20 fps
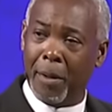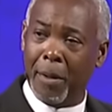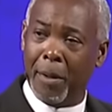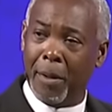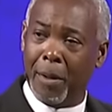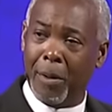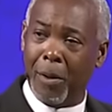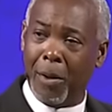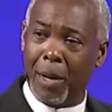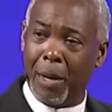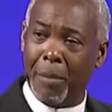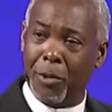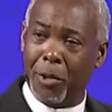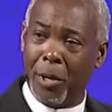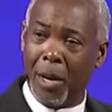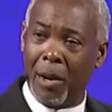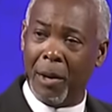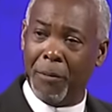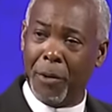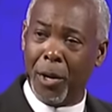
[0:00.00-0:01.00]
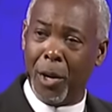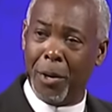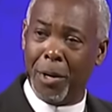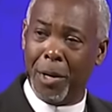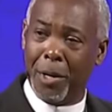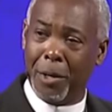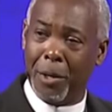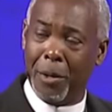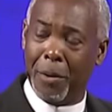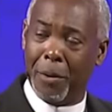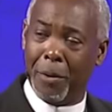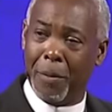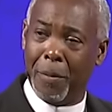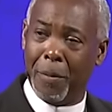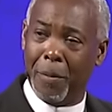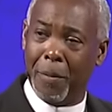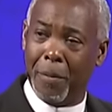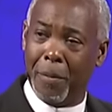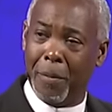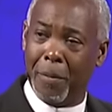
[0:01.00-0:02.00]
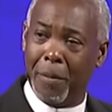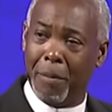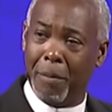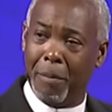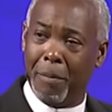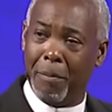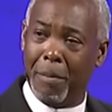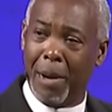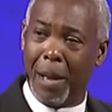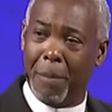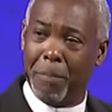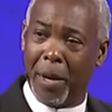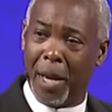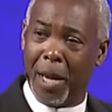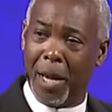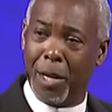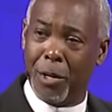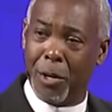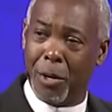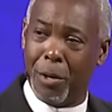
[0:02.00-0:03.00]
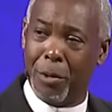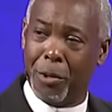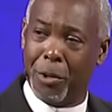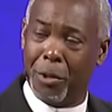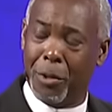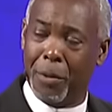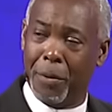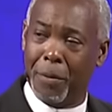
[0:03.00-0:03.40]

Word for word: Lord, I'm sorry for hurting you. My pain hurts you.